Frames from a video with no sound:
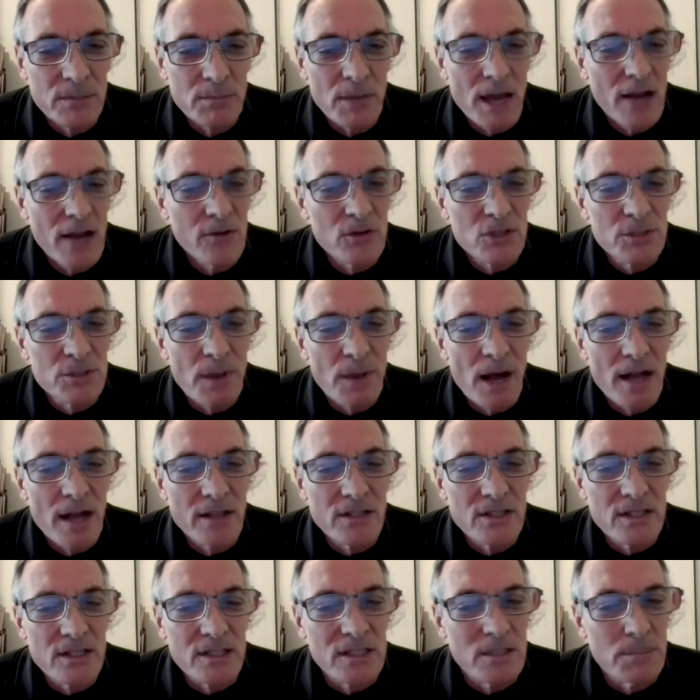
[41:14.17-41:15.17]
then my
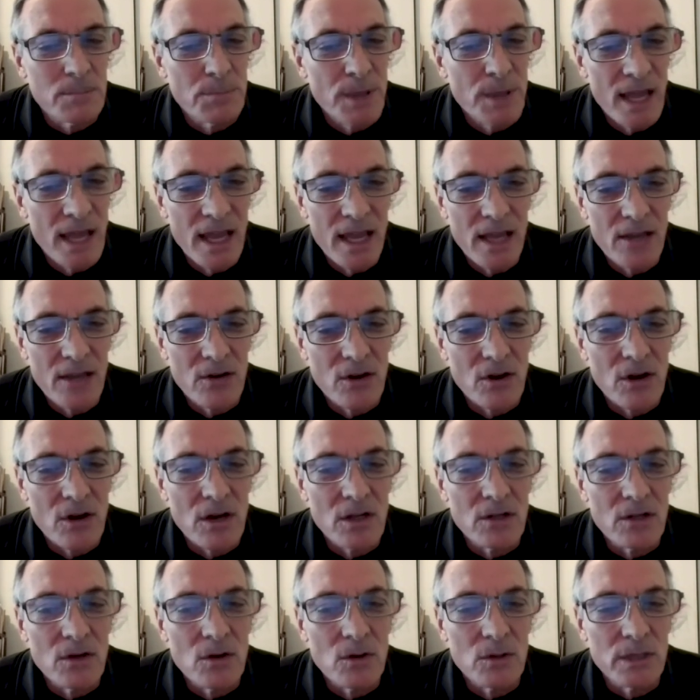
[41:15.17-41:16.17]
responses to pain
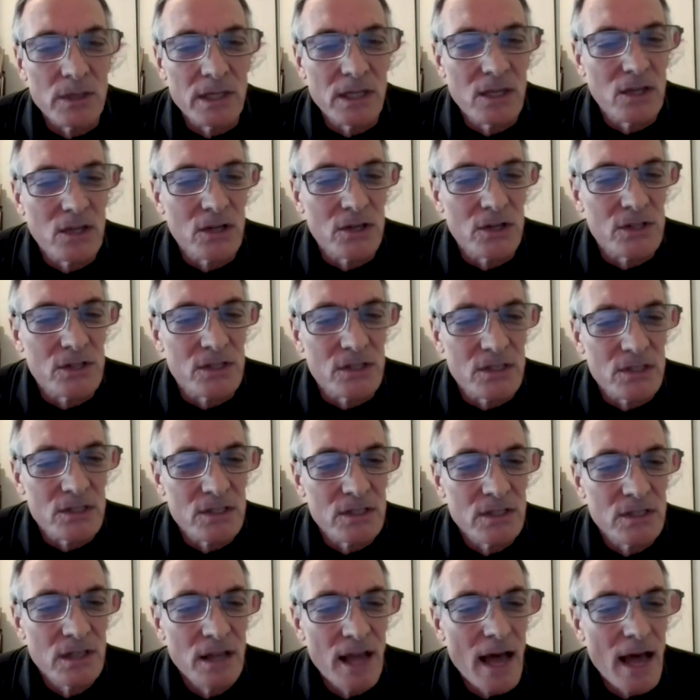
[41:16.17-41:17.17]
are unholy
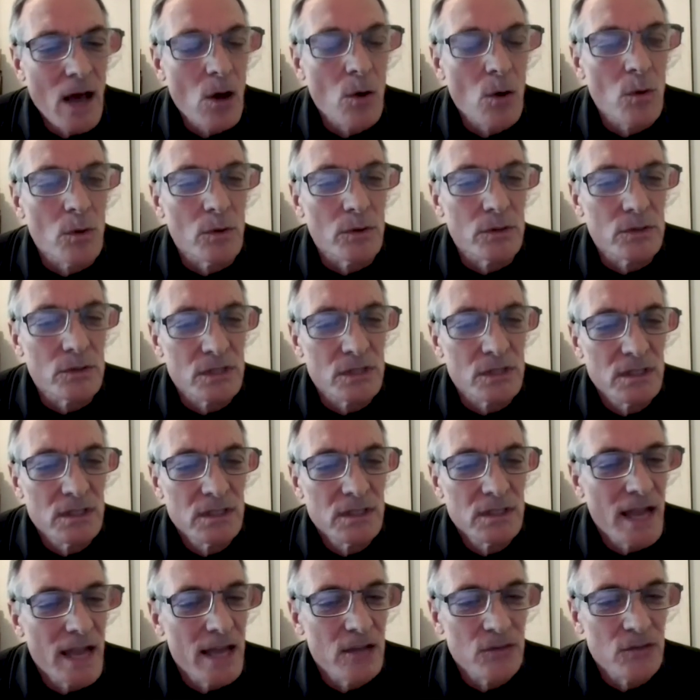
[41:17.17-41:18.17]
curses, howls,
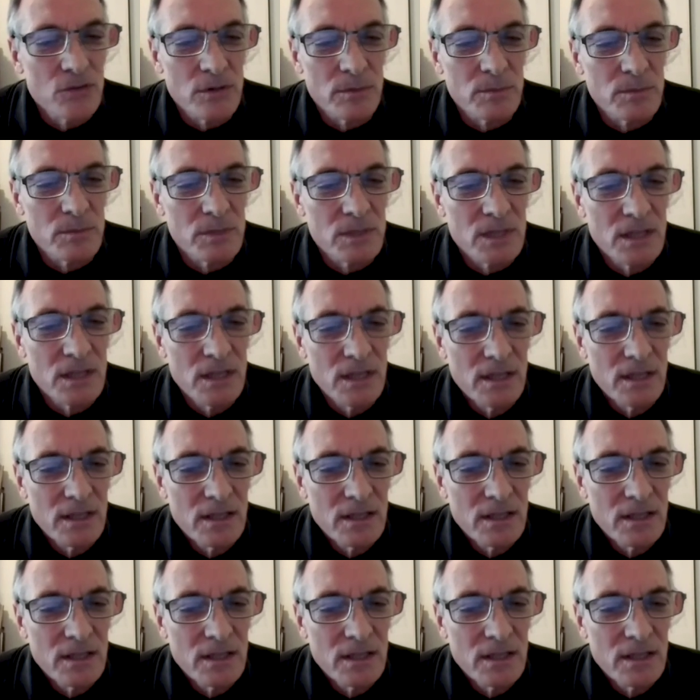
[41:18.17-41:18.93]
tantrums.